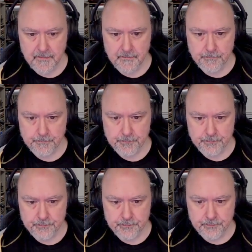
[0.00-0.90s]

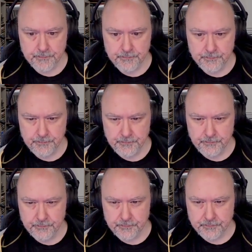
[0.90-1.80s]

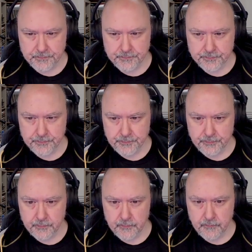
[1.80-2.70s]

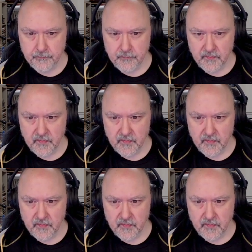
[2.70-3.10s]
(silence)